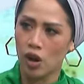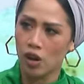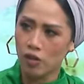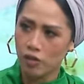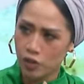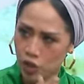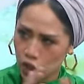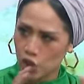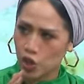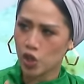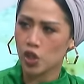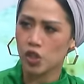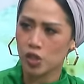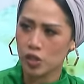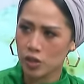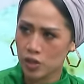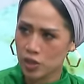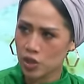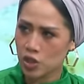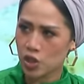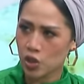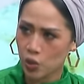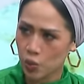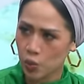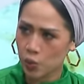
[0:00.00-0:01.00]
of Jakarta
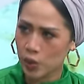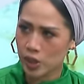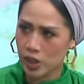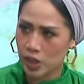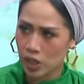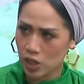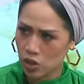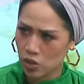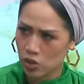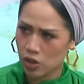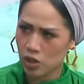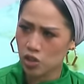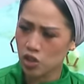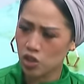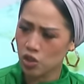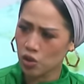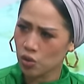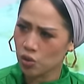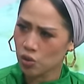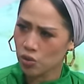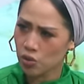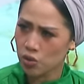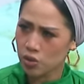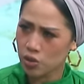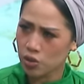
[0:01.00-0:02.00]
Dessert Week mm that you can mm-hmm.
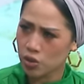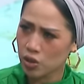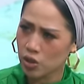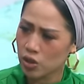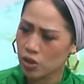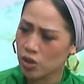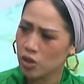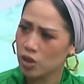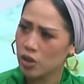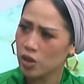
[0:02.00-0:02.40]
choose? Mm